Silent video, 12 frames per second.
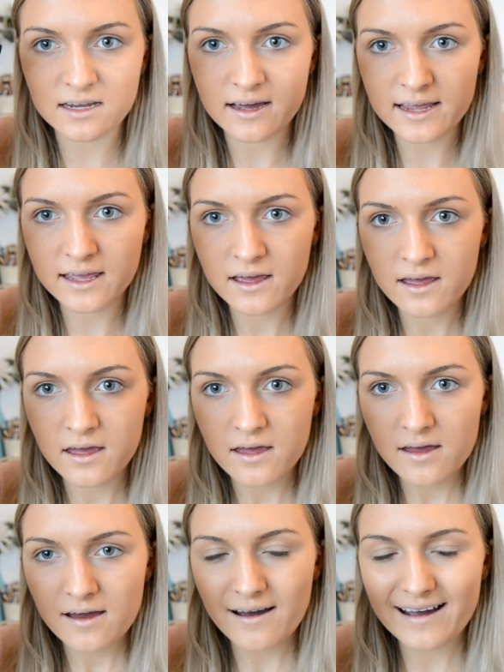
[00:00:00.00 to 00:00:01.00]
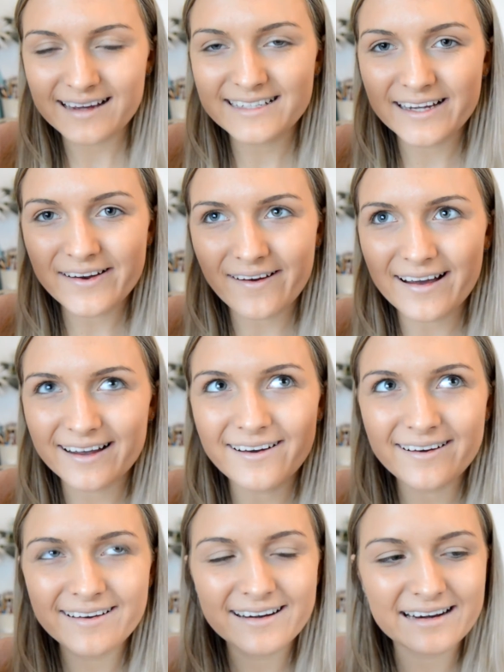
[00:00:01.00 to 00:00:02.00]
Like, I
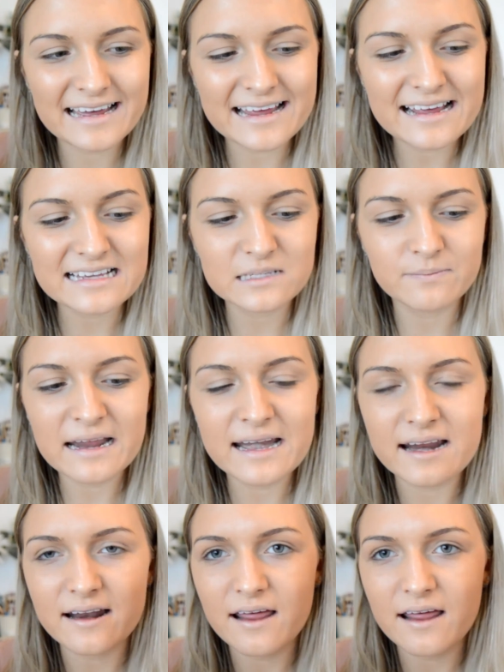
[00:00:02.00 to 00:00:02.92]
can't like explain it.